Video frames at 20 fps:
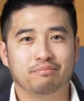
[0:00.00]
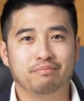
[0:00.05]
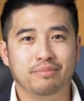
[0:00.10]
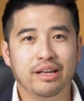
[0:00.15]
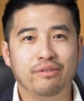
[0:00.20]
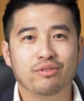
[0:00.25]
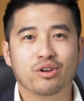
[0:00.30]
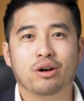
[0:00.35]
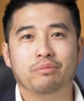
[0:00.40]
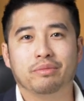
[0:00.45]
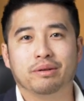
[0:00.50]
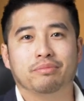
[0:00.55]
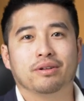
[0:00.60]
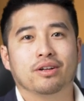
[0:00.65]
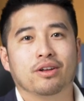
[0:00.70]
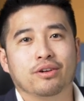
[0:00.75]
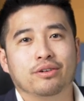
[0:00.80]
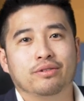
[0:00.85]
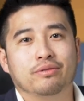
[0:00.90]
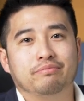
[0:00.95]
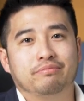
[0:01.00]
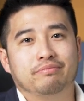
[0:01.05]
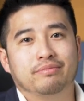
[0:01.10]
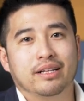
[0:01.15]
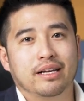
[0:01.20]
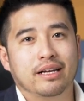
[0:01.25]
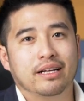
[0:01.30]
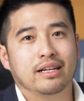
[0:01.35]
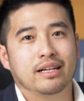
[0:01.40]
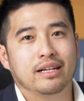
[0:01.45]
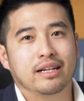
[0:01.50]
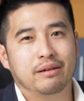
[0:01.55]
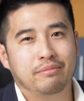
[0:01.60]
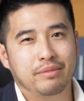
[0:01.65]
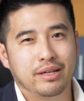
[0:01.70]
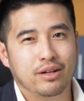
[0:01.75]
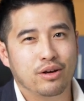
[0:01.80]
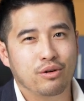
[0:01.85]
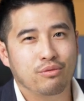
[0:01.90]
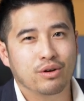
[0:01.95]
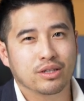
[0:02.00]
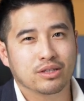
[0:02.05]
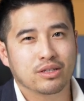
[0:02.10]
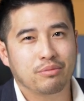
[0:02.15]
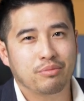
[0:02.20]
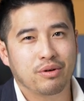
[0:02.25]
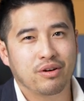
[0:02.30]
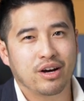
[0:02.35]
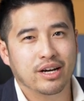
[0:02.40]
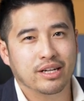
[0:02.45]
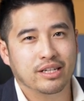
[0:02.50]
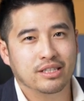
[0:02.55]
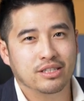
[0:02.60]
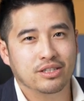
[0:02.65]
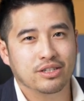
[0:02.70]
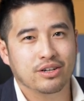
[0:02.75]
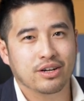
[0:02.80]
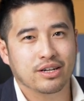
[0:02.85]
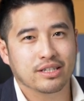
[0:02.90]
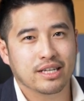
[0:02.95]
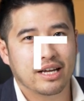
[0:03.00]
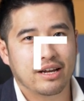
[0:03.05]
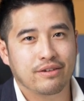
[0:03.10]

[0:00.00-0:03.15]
leave a comment below and let me know what type of ideas you guys